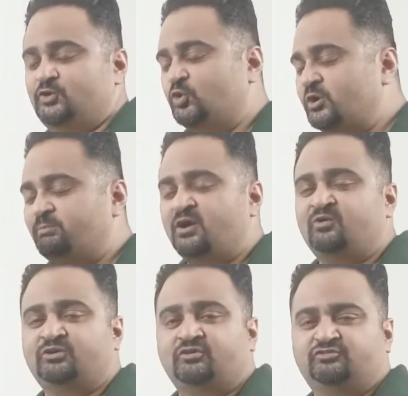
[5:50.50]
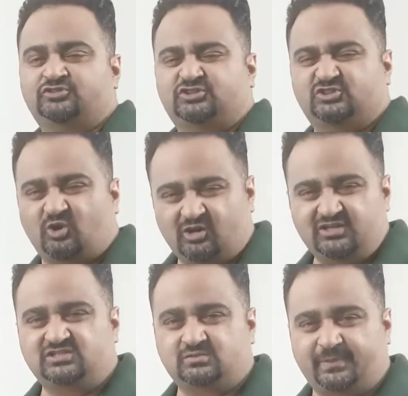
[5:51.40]
Good amount of
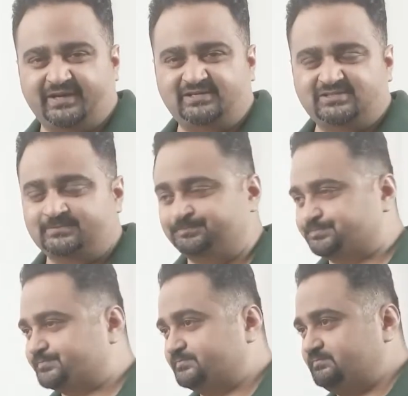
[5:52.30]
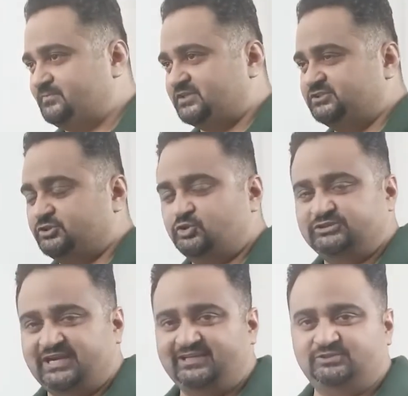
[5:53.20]
solid spice. So
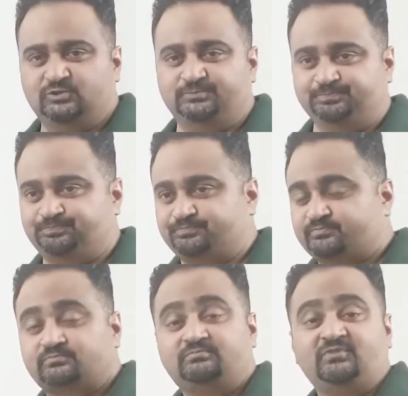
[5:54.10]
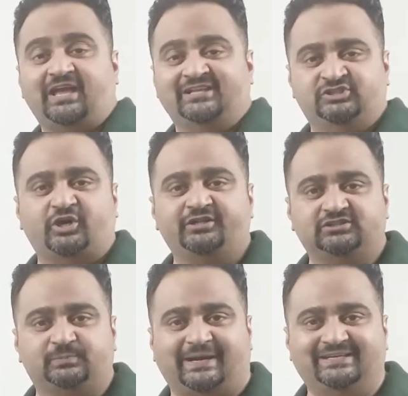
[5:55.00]
those guys who enjoy
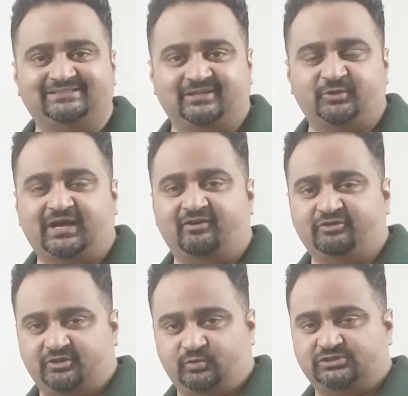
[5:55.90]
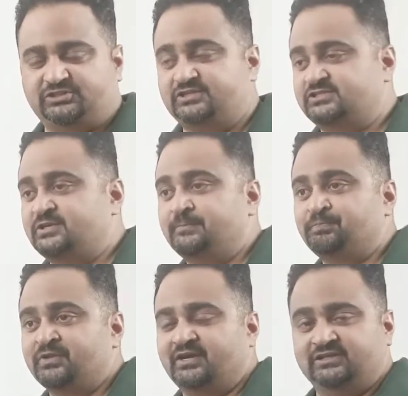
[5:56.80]
the spice that you have with your whiskeys,
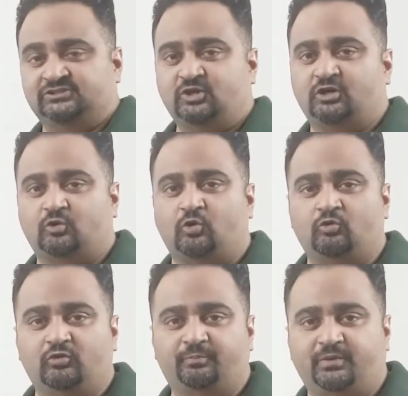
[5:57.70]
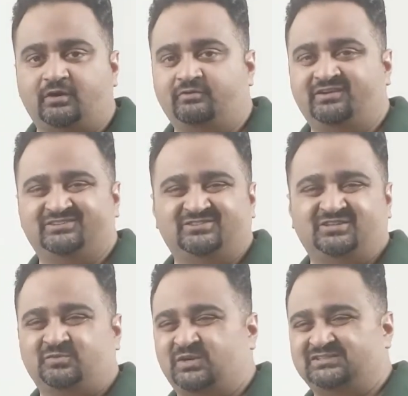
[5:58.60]
it's not overpowering, it's
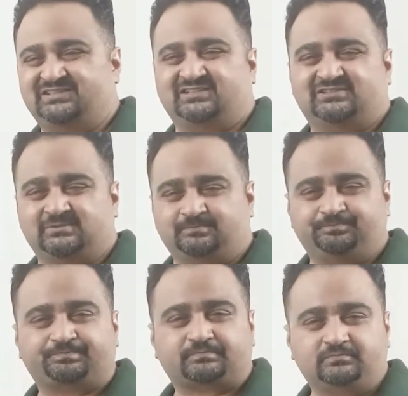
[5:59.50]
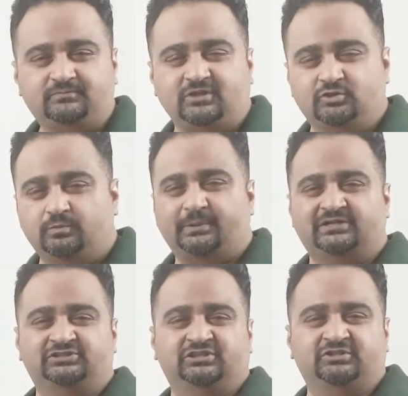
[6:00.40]
not the ones that's too
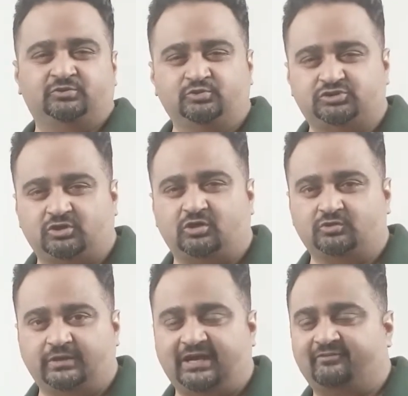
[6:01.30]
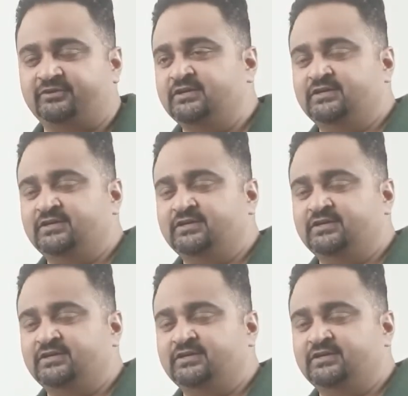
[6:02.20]
pungent, too strong to have.